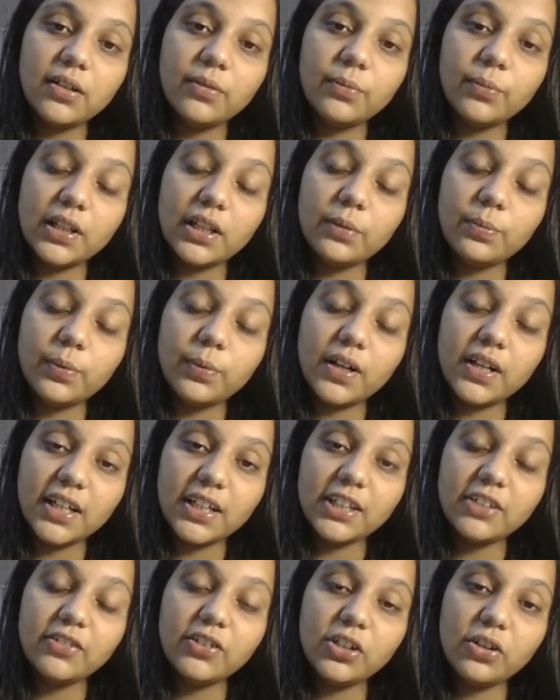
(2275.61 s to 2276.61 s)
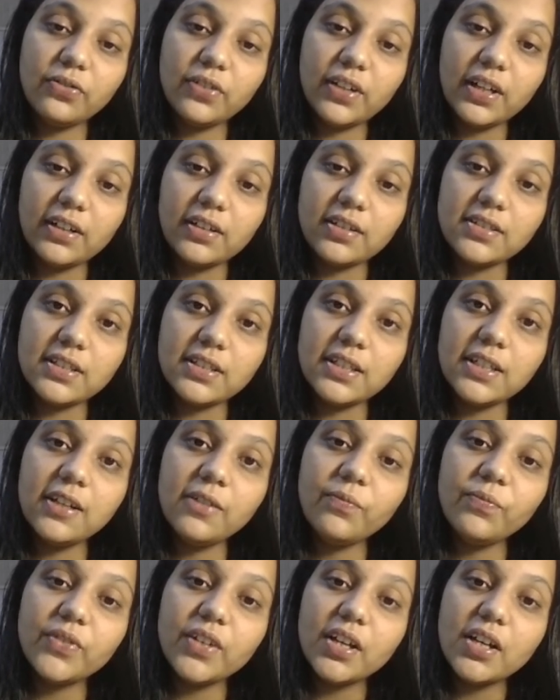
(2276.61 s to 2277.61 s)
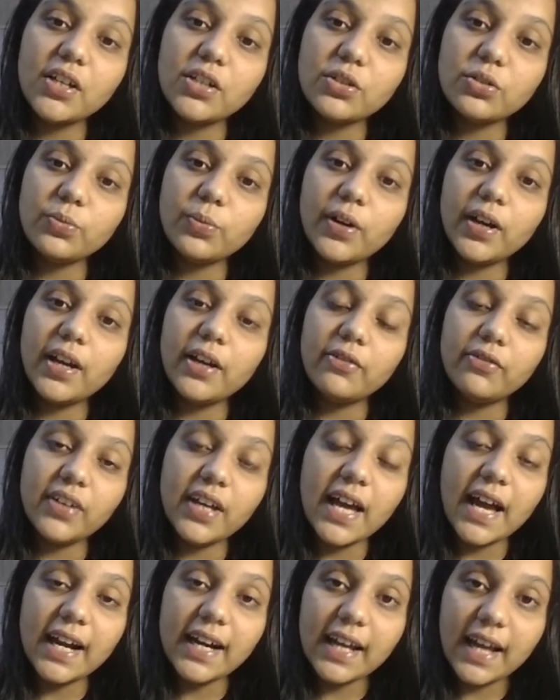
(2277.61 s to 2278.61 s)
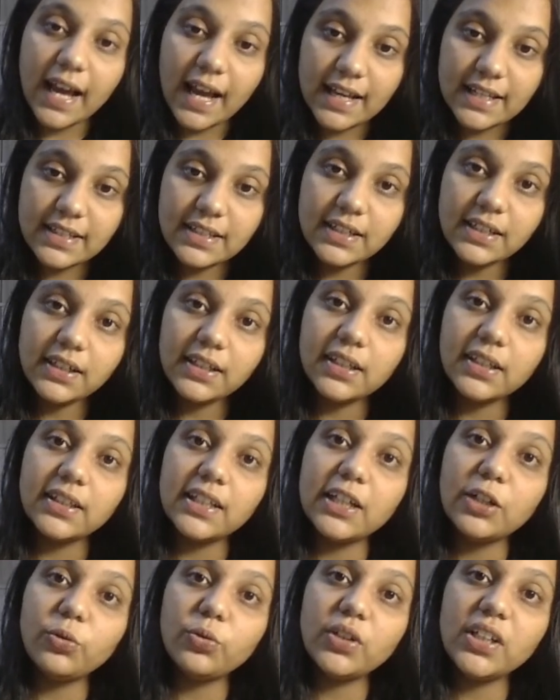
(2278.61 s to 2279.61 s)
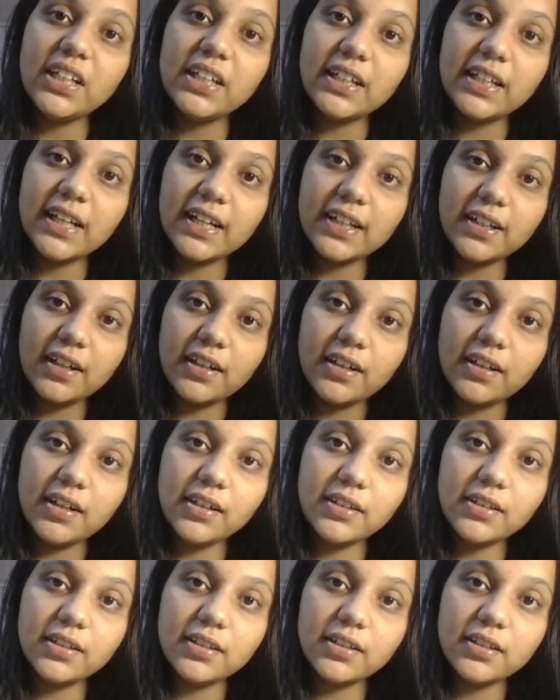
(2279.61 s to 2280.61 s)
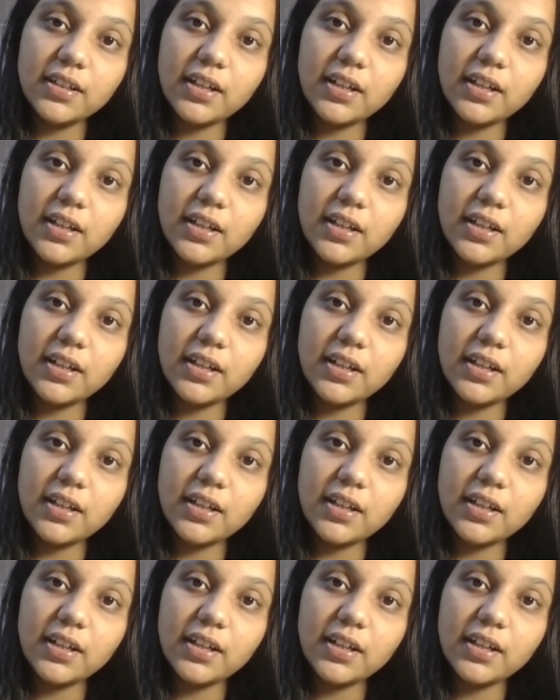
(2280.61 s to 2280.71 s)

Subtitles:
matlab conductivity of electricity, so we add acid, then only it can conduct,